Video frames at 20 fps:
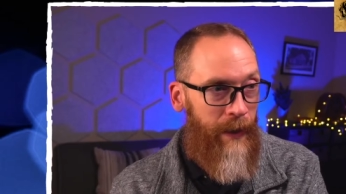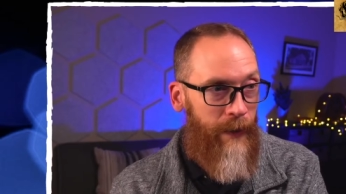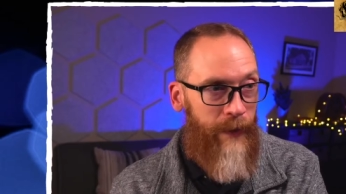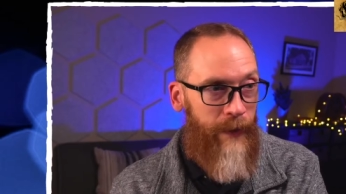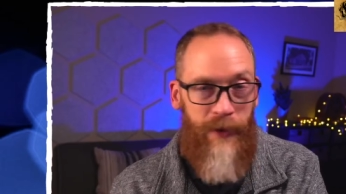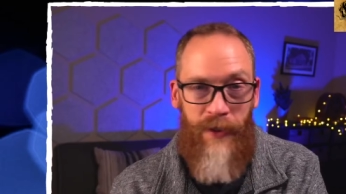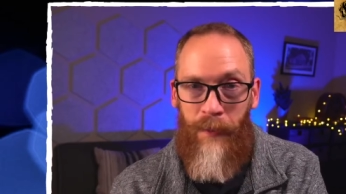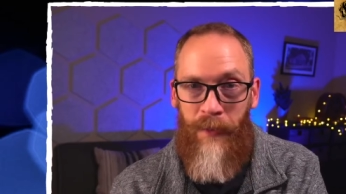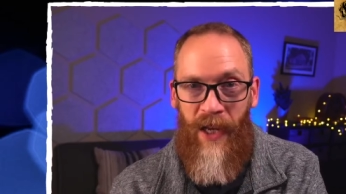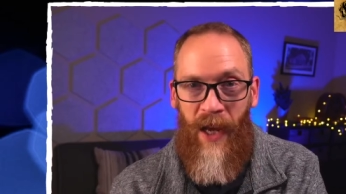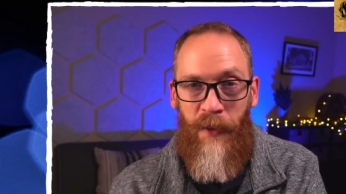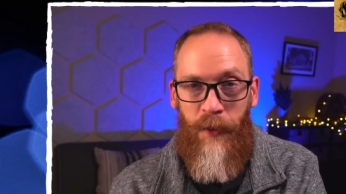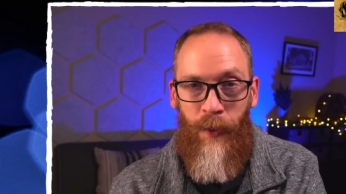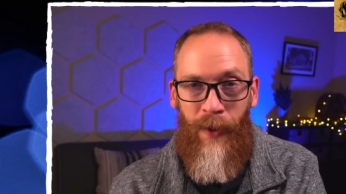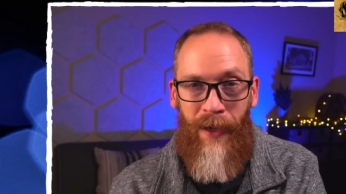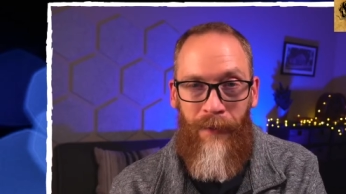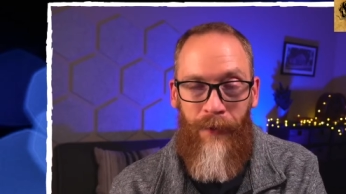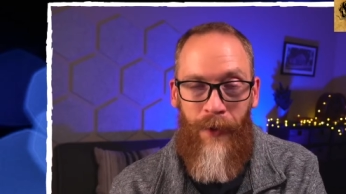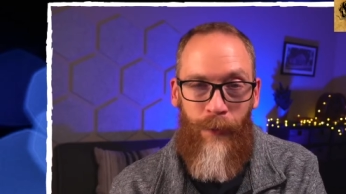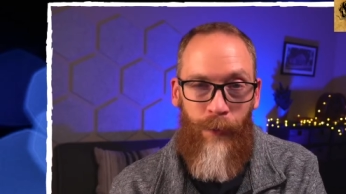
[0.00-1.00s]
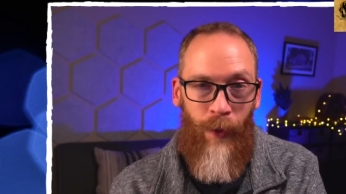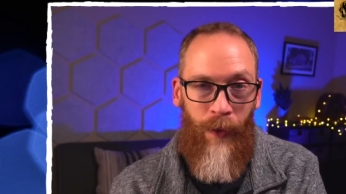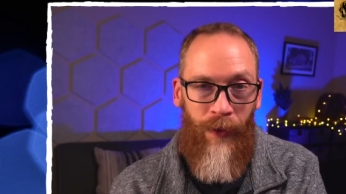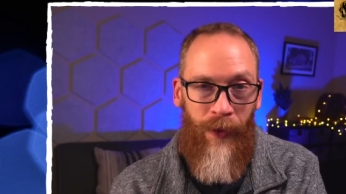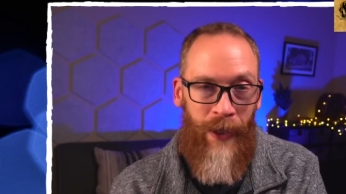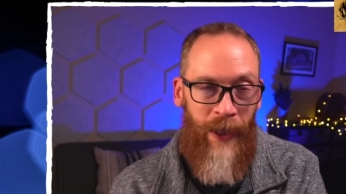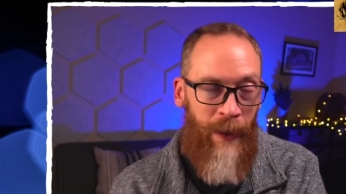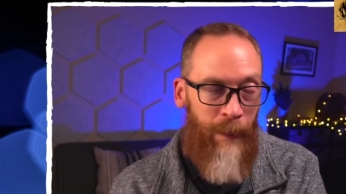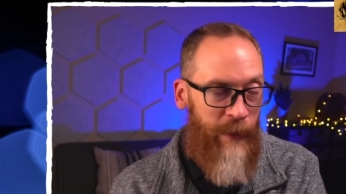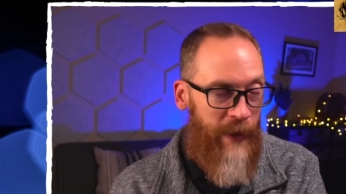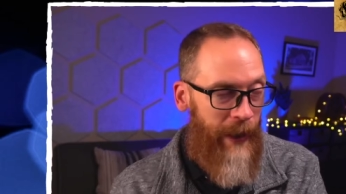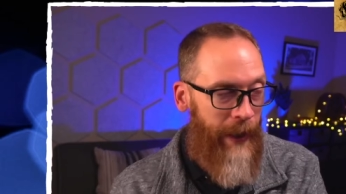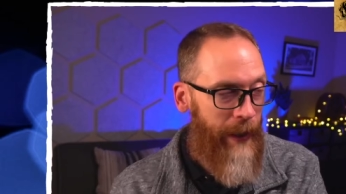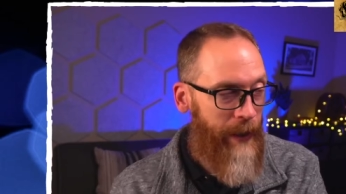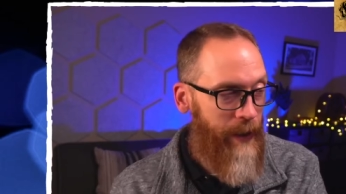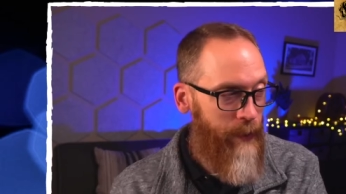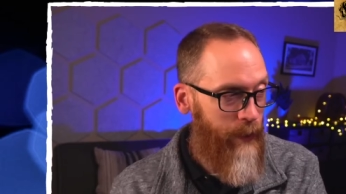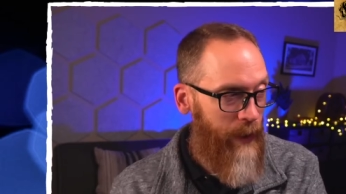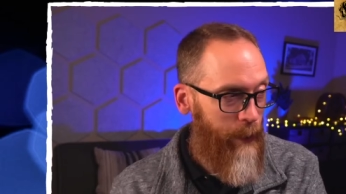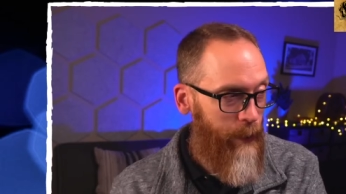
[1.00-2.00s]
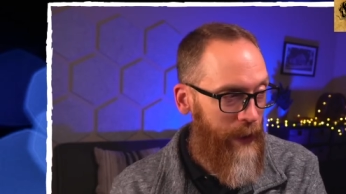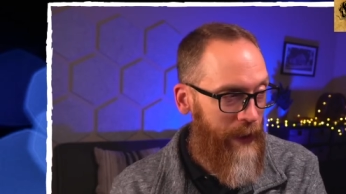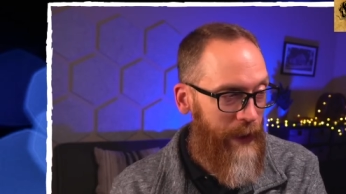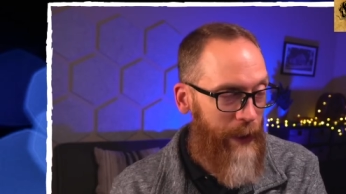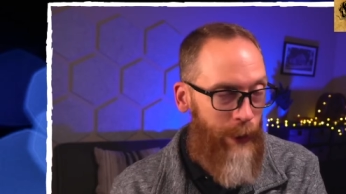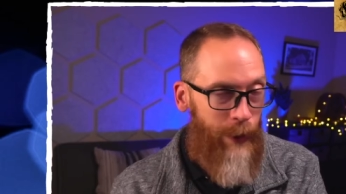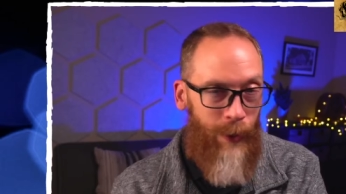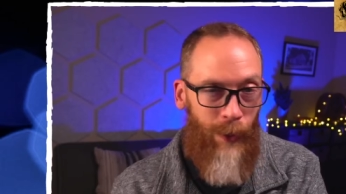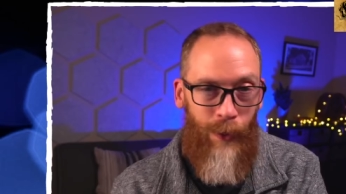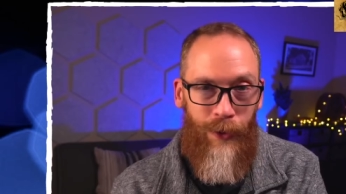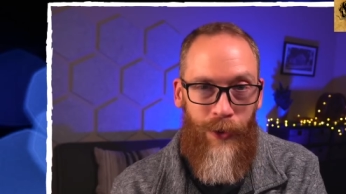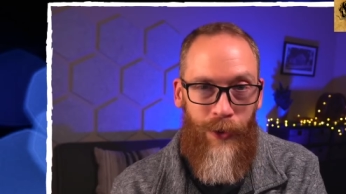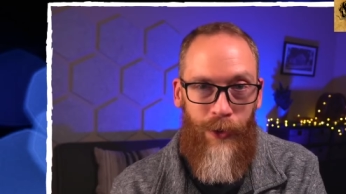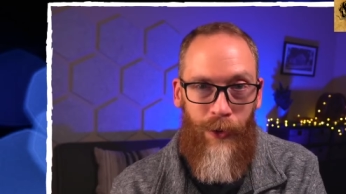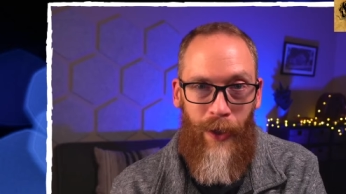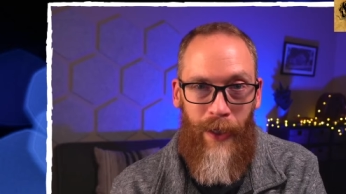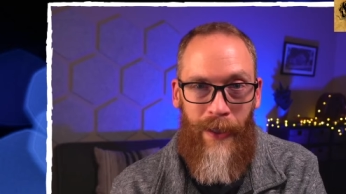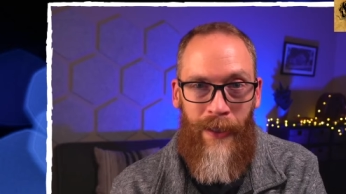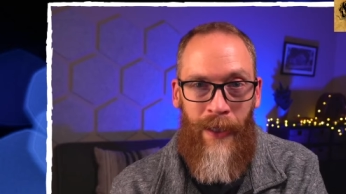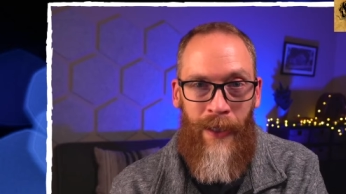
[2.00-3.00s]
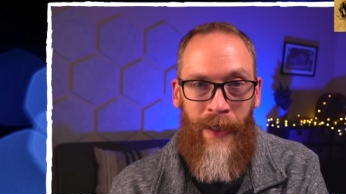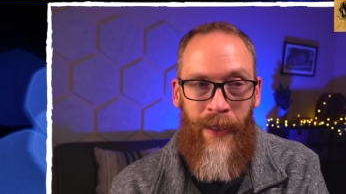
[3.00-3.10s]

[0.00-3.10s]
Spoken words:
Sometimes we have different themes. Last week, we did George Strait.